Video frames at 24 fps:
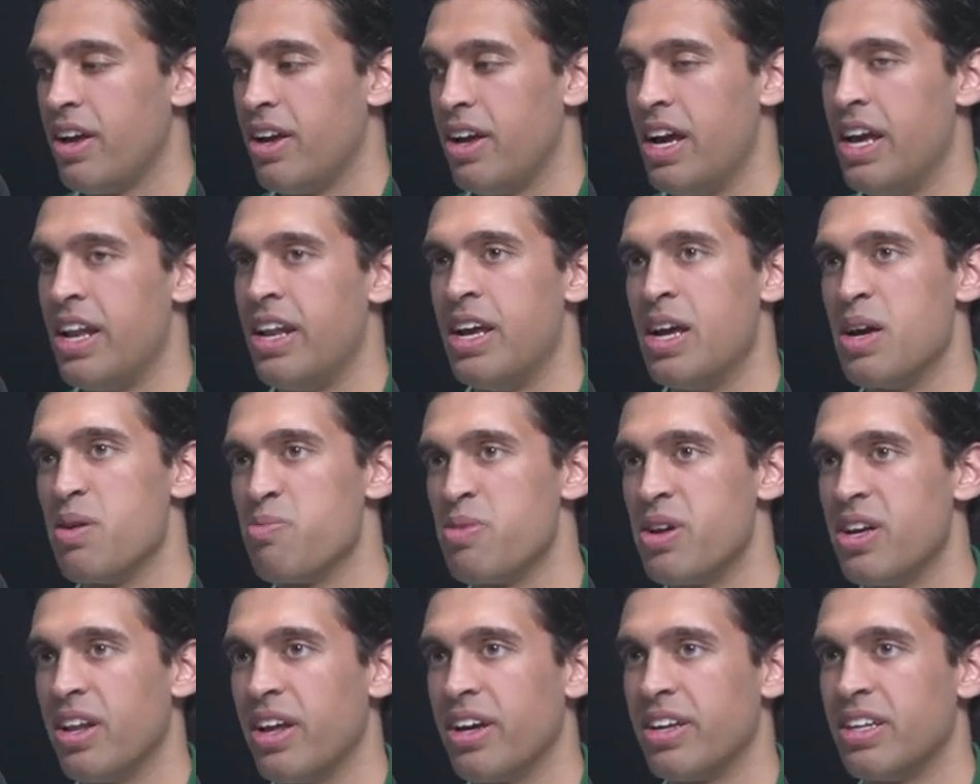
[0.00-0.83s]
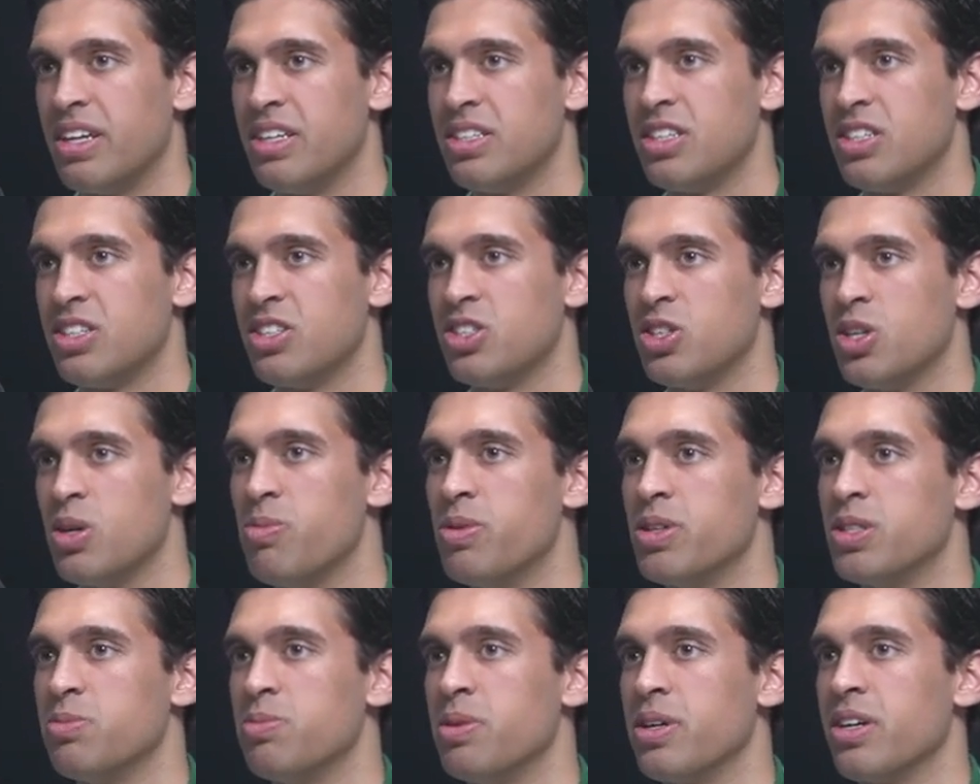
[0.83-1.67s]
It hit me like this is so
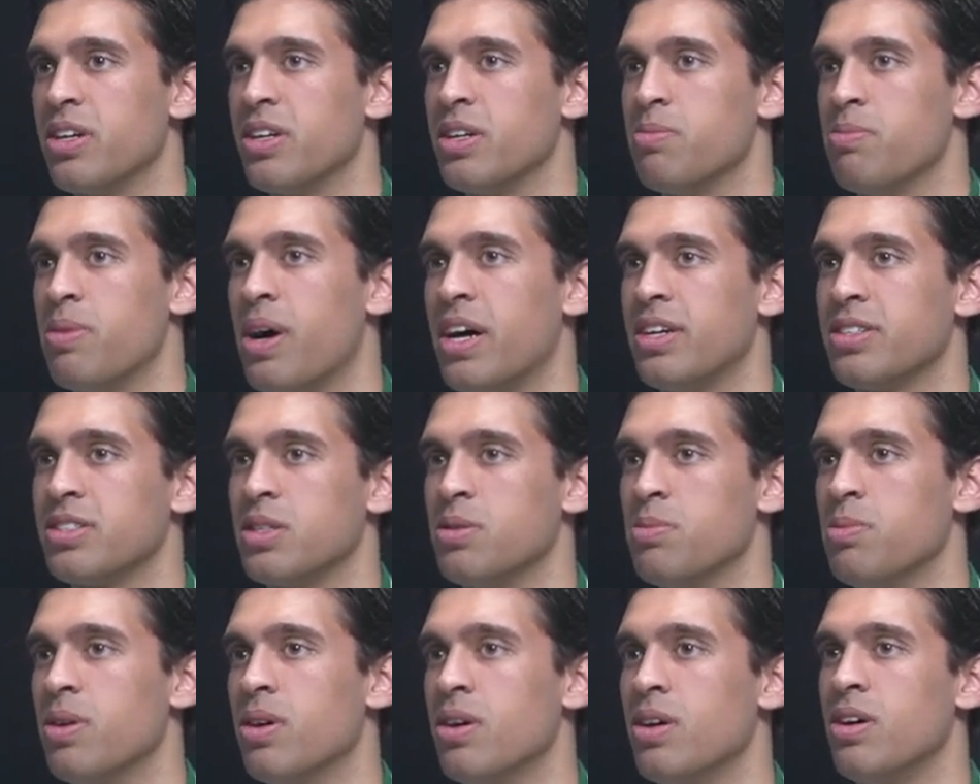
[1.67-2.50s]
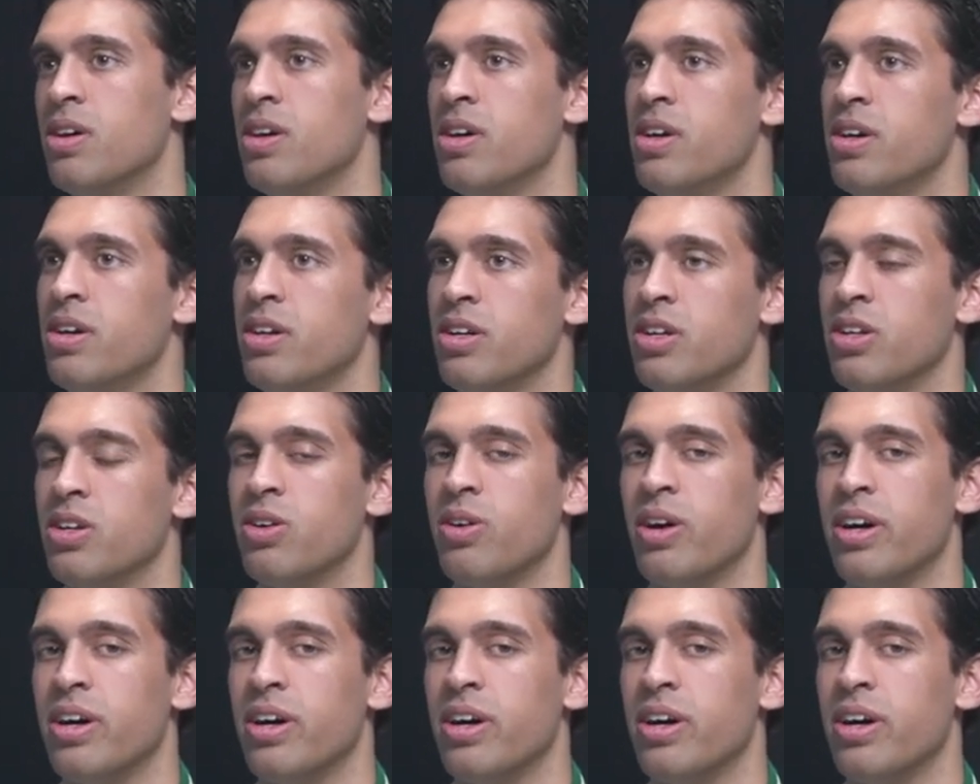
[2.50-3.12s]
much bigger than bigger basketball, basketball. Mm-hmm. Yep. you know.